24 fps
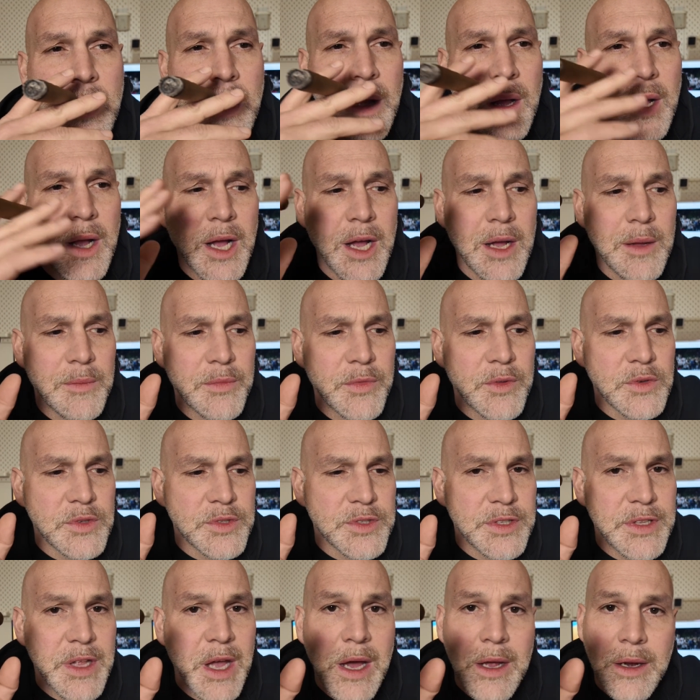There's
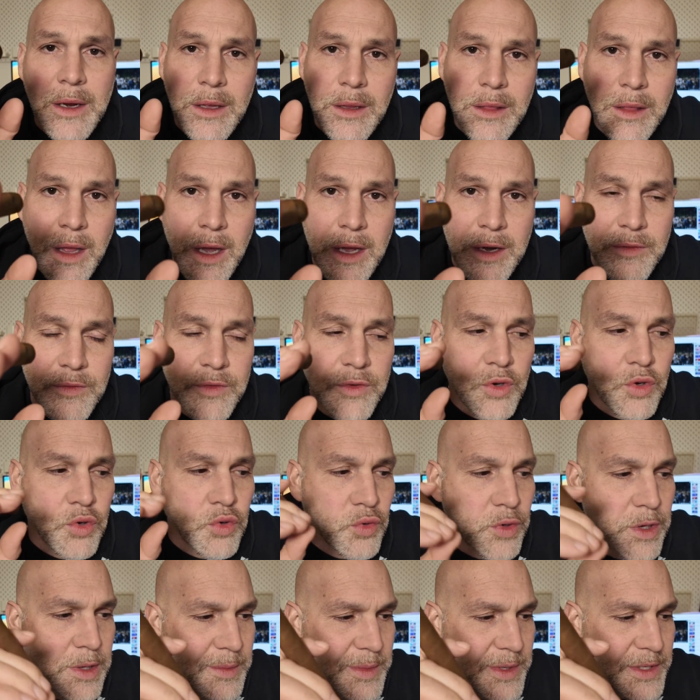not a lot of
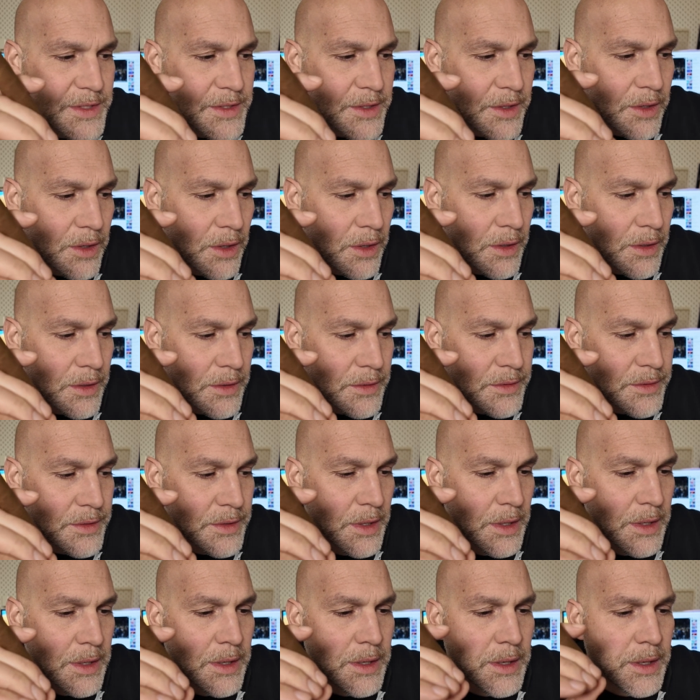creamy cigars
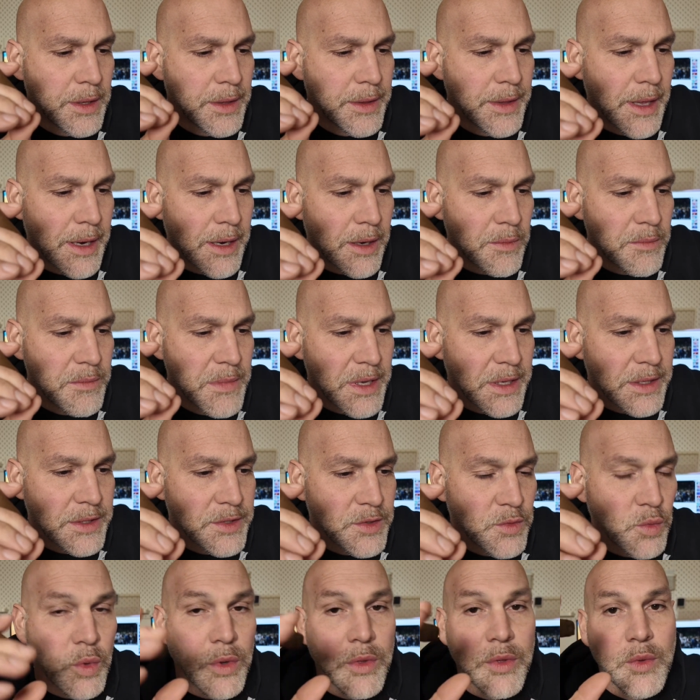that are
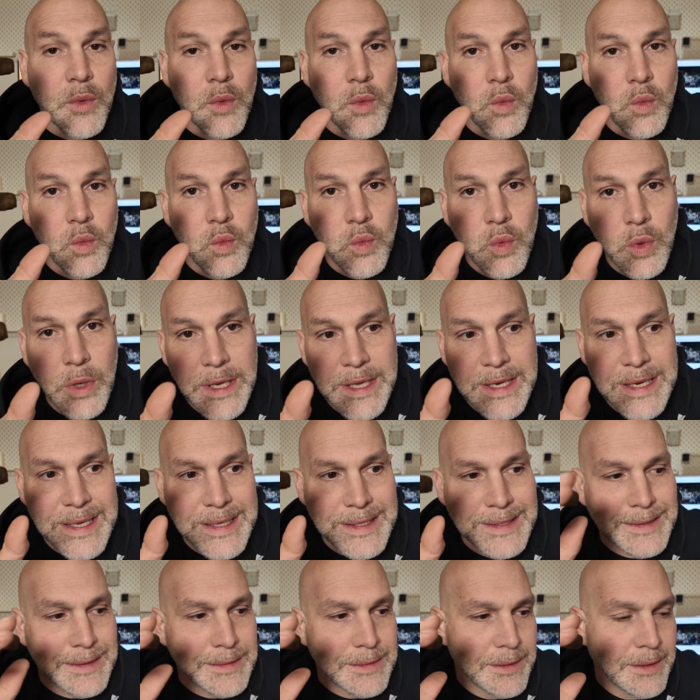mixed with
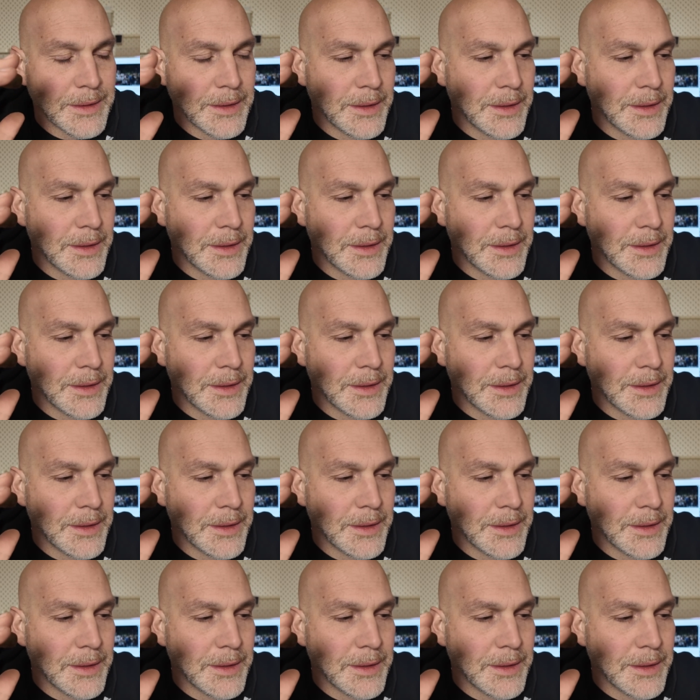woodiness.